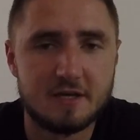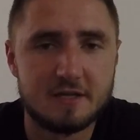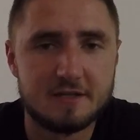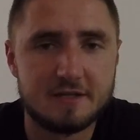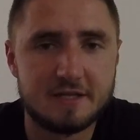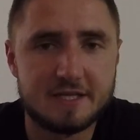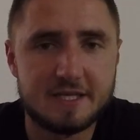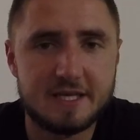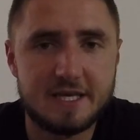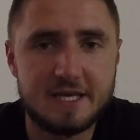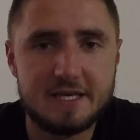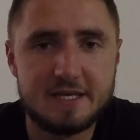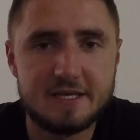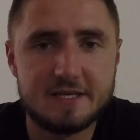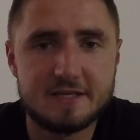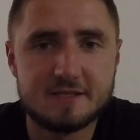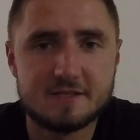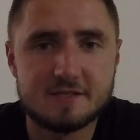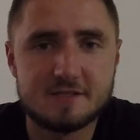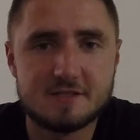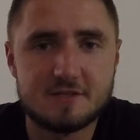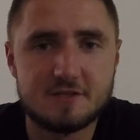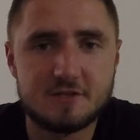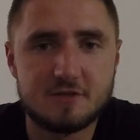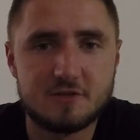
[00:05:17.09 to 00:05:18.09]
The key
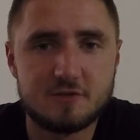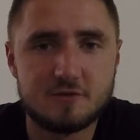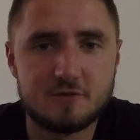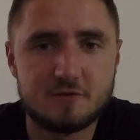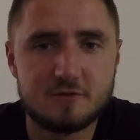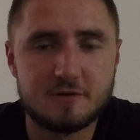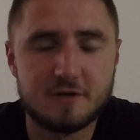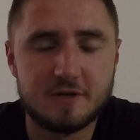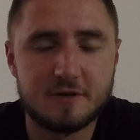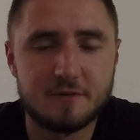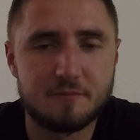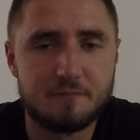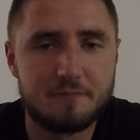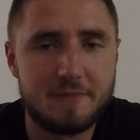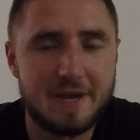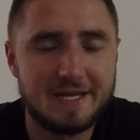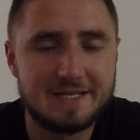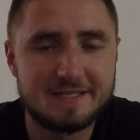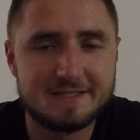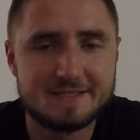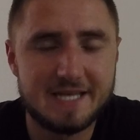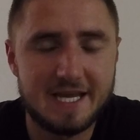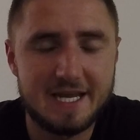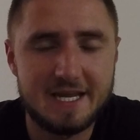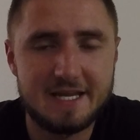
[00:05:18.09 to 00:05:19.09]
is to
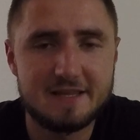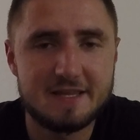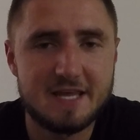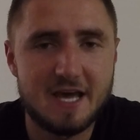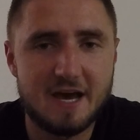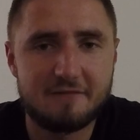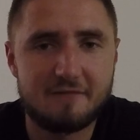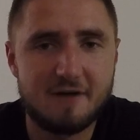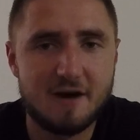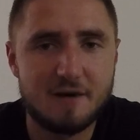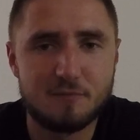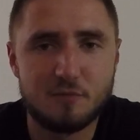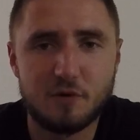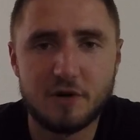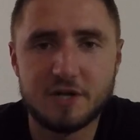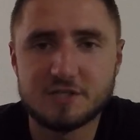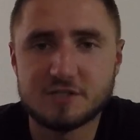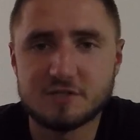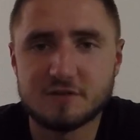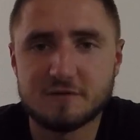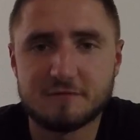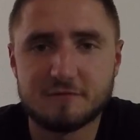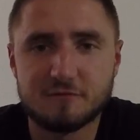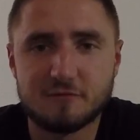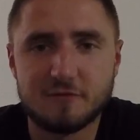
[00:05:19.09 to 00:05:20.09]
maintain that
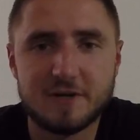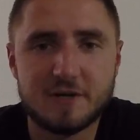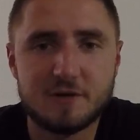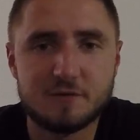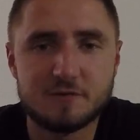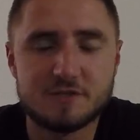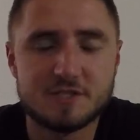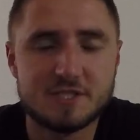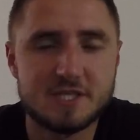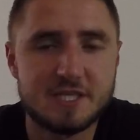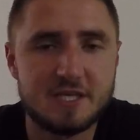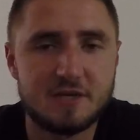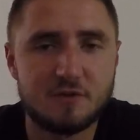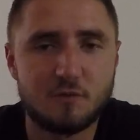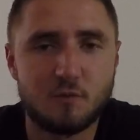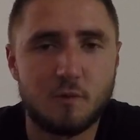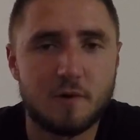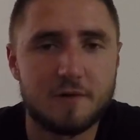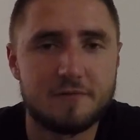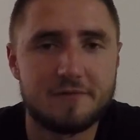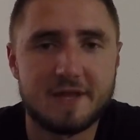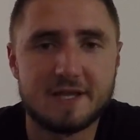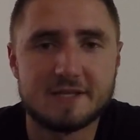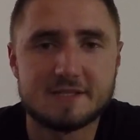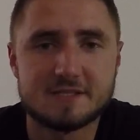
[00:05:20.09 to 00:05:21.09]
vibrational frequency, and
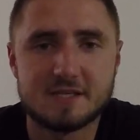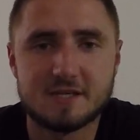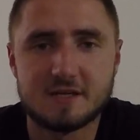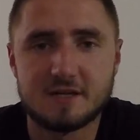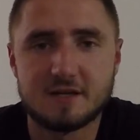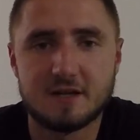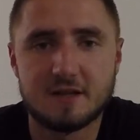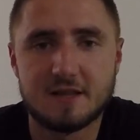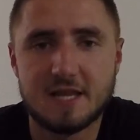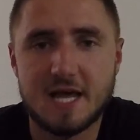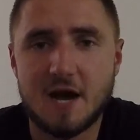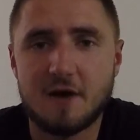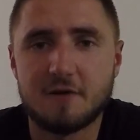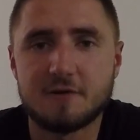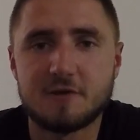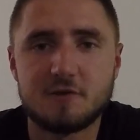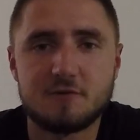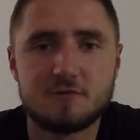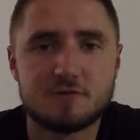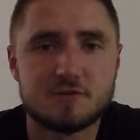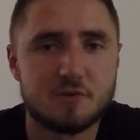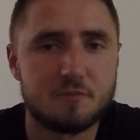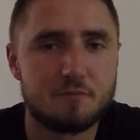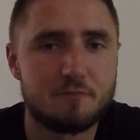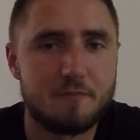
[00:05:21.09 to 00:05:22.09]
one that's going to allow
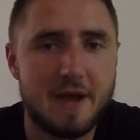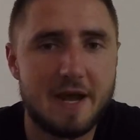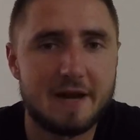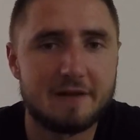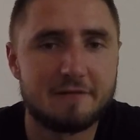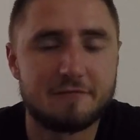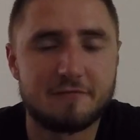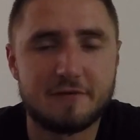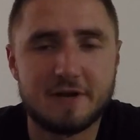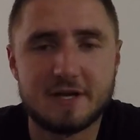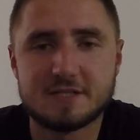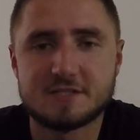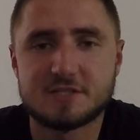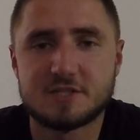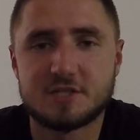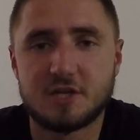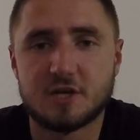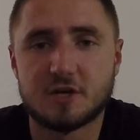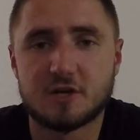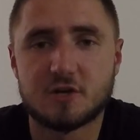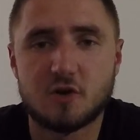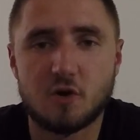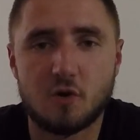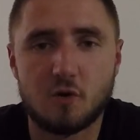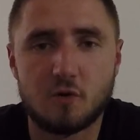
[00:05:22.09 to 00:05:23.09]
you to manifest
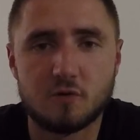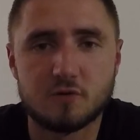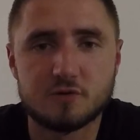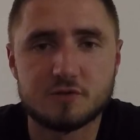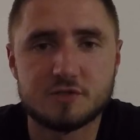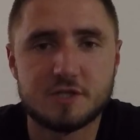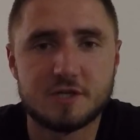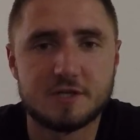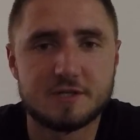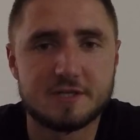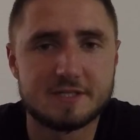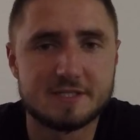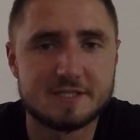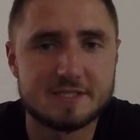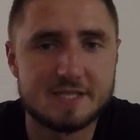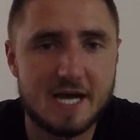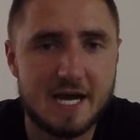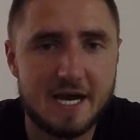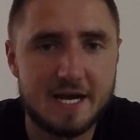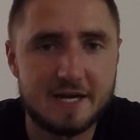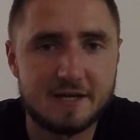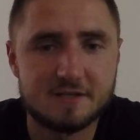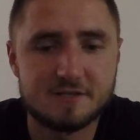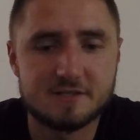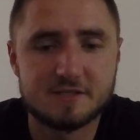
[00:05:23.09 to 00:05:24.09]
your goals, your
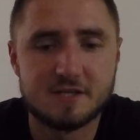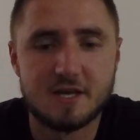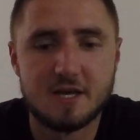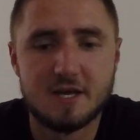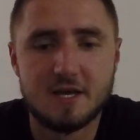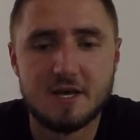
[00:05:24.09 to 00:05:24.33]
desires